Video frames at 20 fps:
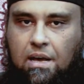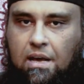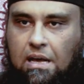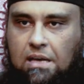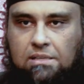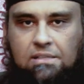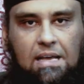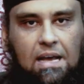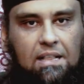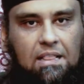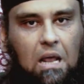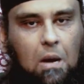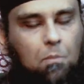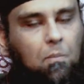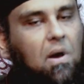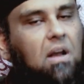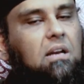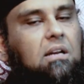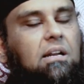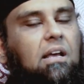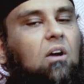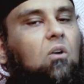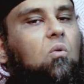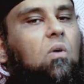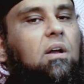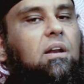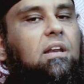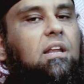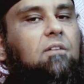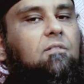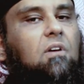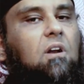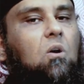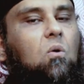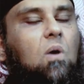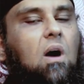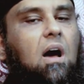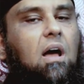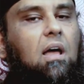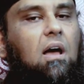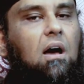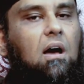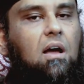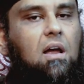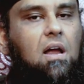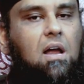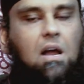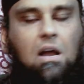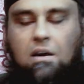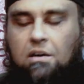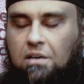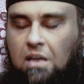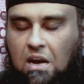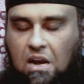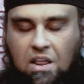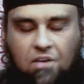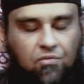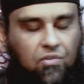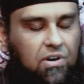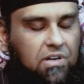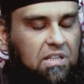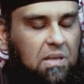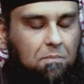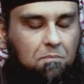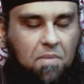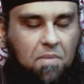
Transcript: he's saying that, "Ballighu anni walau ayah," deliver the